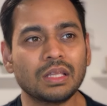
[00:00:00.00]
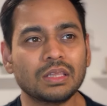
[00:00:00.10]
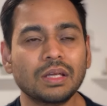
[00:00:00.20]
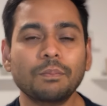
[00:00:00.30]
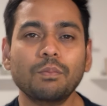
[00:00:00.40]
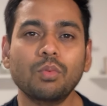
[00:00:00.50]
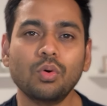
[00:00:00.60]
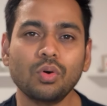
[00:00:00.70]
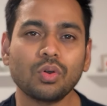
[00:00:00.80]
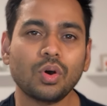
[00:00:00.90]
The
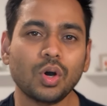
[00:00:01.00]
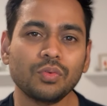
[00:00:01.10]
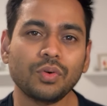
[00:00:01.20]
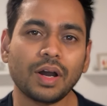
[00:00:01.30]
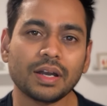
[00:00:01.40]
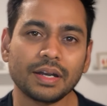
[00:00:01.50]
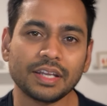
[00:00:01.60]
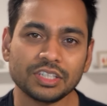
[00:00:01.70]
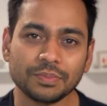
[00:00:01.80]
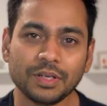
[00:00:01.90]
more of our
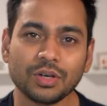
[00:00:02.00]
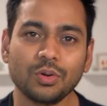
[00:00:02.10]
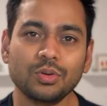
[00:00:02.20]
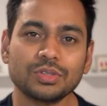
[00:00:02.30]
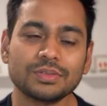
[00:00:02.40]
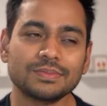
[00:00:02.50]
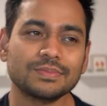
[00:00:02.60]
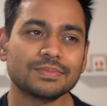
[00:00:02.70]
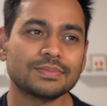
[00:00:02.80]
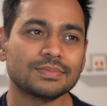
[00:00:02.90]
attachment goes,
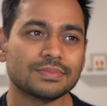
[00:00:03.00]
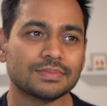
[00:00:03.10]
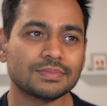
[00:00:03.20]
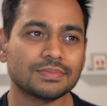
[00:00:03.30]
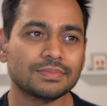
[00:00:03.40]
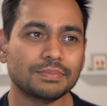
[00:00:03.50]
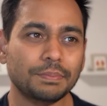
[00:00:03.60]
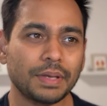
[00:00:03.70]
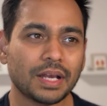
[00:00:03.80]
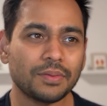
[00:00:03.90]

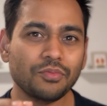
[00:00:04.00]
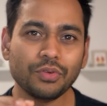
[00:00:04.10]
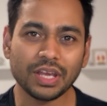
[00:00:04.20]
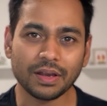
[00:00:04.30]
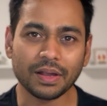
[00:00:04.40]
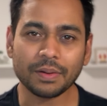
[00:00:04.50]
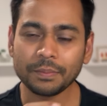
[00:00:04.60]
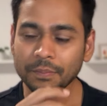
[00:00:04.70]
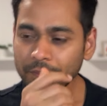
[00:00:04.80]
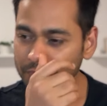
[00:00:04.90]
become weaker,
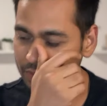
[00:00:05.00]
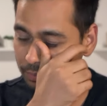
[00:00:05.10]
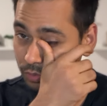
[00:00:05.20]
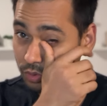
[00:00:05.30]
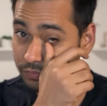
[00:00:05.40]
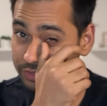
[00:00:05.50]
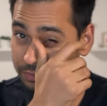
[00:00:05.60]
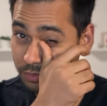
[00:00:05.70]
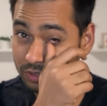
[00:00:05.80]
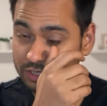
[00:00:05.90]
the more of this
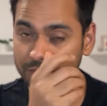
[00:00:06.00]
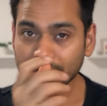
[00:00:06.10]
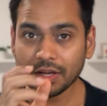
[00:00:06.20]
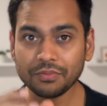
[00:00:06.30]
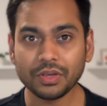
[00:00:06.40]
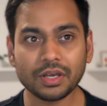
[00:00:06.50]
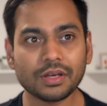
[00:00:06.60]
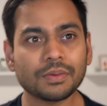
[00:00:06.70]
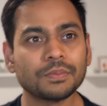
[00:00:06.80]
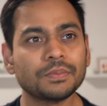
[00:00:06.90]
process become
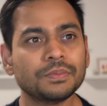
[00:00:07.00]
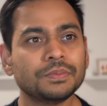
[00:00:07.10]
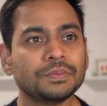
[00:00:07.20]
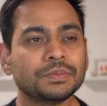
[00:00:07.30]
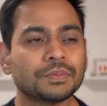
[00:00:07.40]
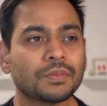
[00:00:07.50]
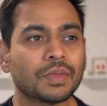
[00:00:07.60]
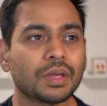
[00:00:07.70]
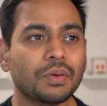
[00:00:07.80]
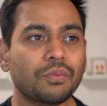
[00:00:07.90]
weaker,
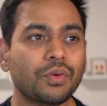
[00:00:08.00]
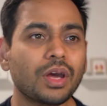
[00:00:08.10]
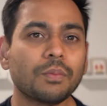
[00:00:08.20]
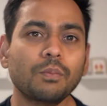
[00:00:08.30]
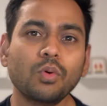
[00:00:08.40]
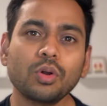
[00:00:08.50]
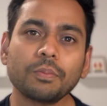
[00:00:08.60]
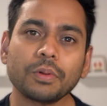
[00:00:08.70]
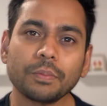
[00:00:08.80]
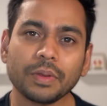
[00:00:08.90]
we are more
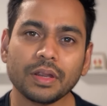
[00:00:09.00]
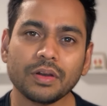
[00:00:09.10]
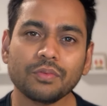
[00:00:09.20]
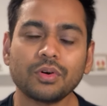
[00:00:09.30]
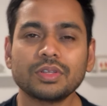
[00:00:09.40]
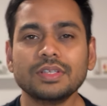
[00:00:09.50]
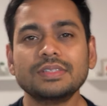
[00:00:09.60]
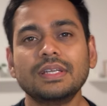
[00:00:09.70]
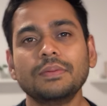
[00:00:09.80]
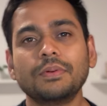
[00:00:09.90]
prepared for these
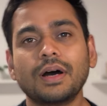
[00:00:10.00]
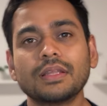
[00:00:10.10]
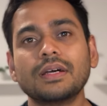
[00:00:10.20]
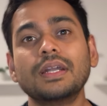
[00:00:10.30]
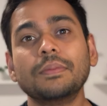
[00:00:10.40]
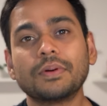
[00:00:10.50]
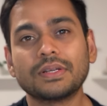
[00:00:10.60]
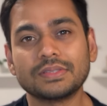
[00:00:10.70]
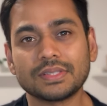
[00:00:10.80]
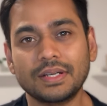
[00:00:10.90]
deeper
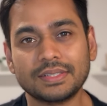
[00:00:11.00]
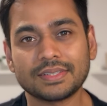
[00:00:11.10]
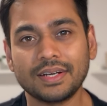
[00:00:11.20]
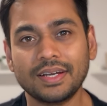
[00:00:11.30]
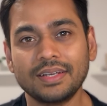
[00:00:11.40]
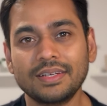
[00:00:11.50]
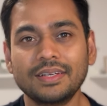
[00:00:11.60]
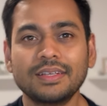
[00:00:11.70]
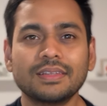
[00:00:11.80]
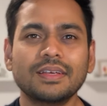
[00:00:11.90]
insights, right?
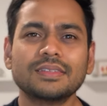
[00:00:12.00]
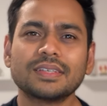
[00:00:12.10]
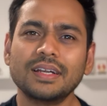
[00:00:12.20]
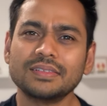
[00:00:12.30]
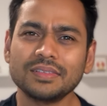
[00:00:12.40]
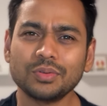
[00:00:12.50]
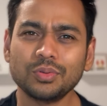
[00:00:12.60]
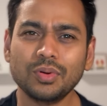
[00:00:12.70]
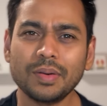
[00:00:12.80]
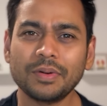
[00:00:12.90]
The insights into
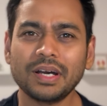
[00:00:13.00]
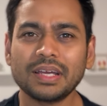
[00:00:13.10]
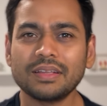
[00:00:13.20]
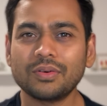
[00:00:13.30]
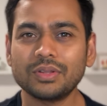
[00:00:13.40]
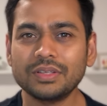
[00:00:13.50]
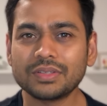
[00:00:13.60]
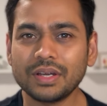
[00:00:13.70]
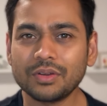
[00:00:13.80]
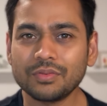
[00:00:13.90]
who am I and all these
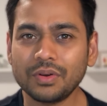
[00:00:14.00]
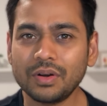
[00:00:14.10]
kind of